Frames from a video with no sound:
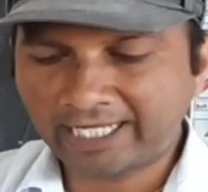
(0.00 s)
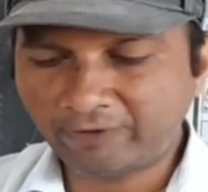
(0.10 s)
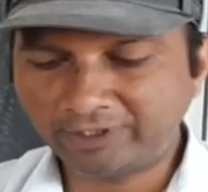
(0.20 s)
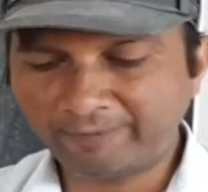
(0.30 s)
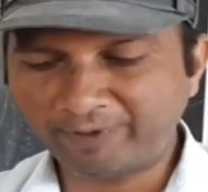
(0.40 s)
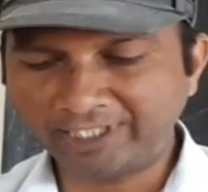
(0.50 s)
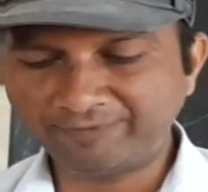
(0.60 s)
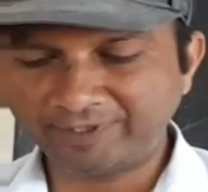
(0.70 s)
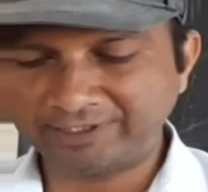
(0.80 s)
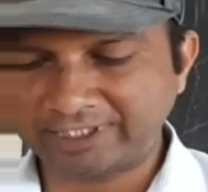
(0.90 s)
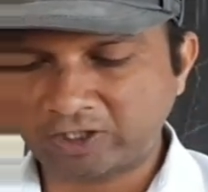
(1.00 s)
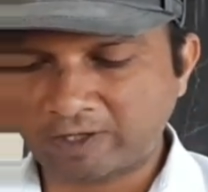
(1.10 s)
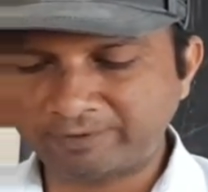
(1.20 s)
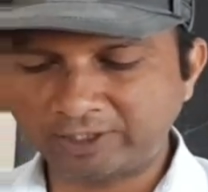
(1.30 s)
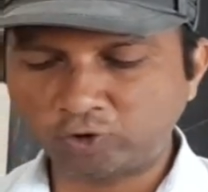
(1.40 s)
Now in the first picture
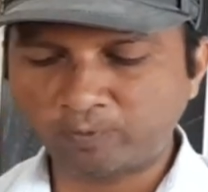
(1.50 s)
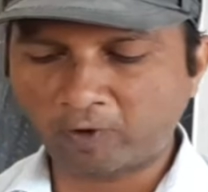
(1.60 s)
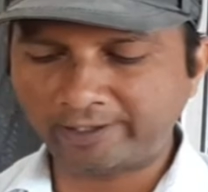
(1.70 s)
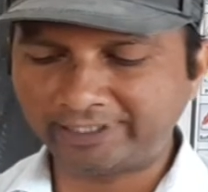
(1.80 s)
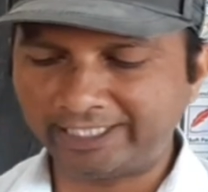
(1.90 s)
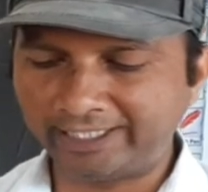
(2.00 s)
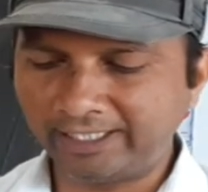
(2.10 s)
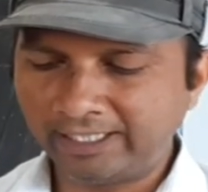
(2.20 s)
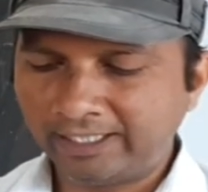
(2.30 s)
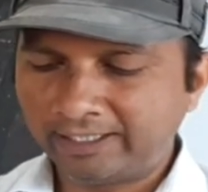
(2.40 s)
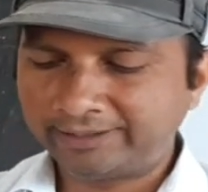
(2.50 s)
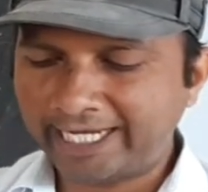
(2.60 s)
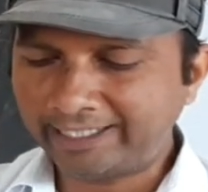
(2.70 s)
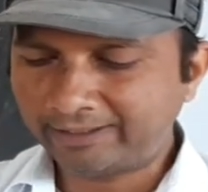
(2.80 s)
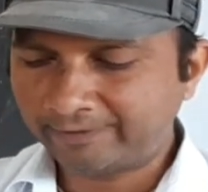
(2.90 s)
of the 2.3, that